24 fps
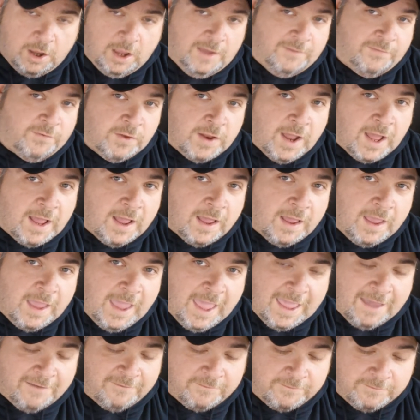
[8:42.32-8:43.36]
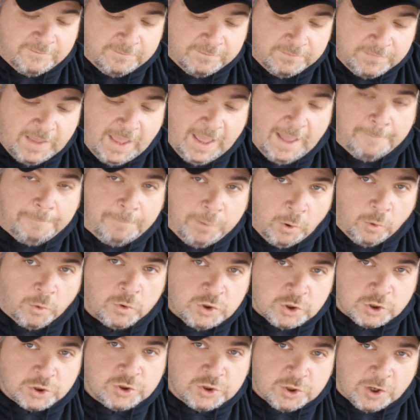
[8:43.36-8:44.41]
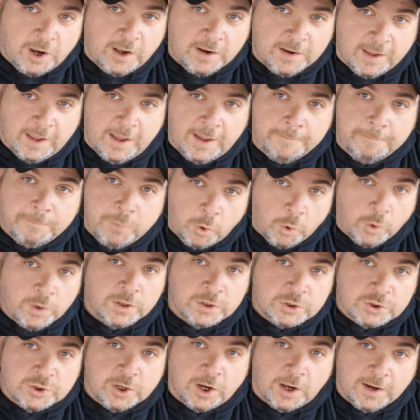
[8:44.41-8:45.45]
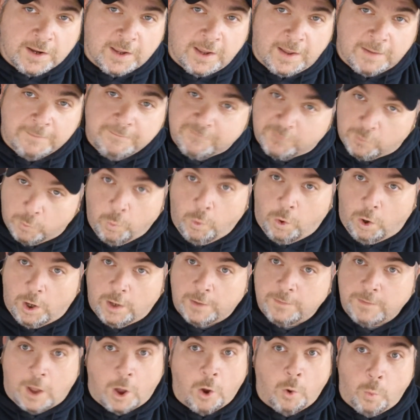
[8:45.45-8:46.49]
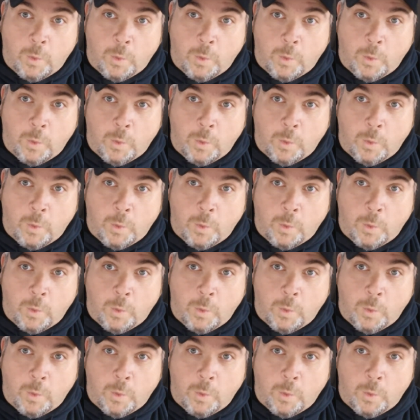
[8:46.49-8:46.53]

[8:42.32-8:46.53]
if you have not pulled your truck up, pull your truck up, for one,